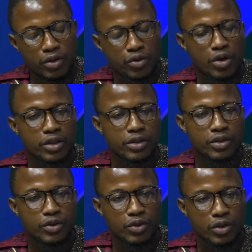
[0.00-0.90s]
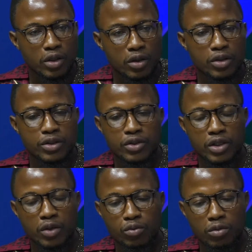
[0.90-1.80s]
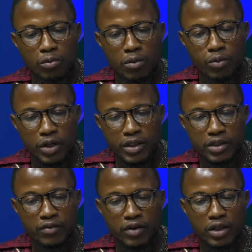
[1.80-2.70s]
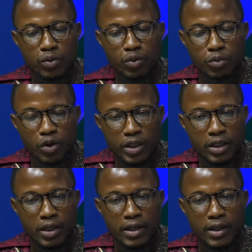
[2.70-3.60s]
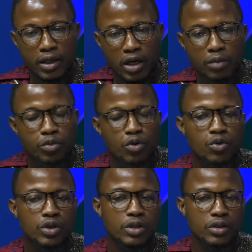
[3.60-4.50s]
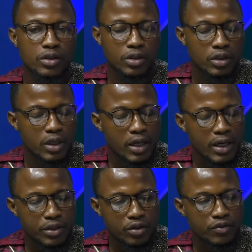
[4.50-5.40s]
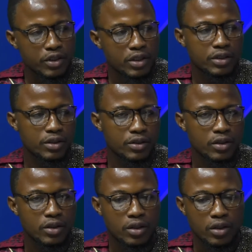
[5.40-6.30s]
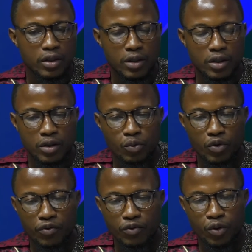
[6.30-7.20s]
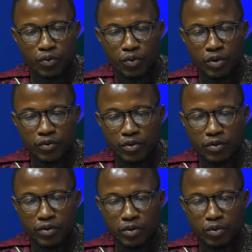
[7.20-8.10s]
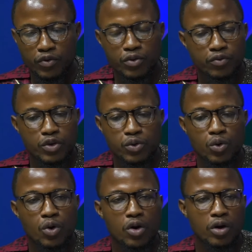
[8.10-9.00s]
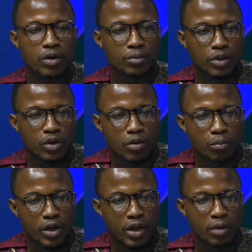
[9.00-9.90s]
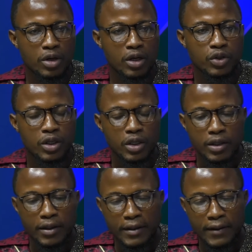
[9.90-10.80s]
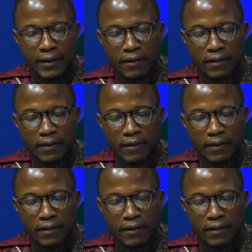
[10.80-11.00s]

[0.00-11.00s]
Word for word: a new constitution, a constitution that would be more progressive and that would protect and promote uh, the rights of citizens. Uh, we've, we've, we've, we've, for so long complained about uh,